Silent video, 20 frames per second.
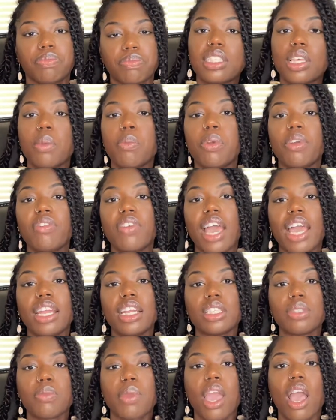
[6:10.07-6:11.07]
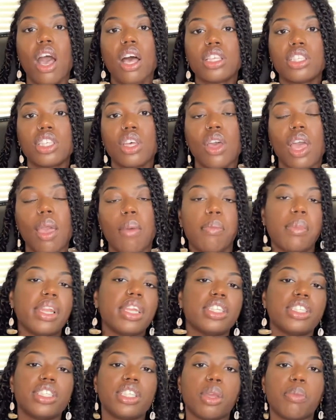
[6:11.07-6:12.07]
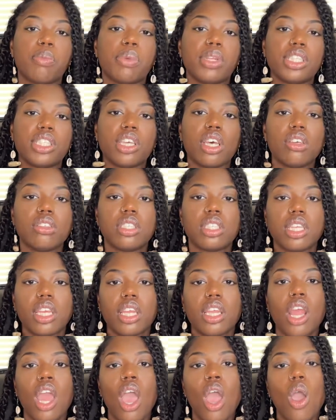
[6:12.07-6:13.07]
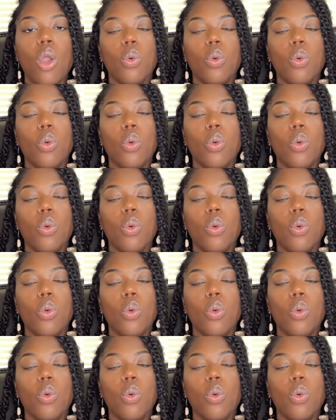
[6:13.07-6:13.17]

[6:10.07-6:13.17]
Some providers may also administer Pitocin,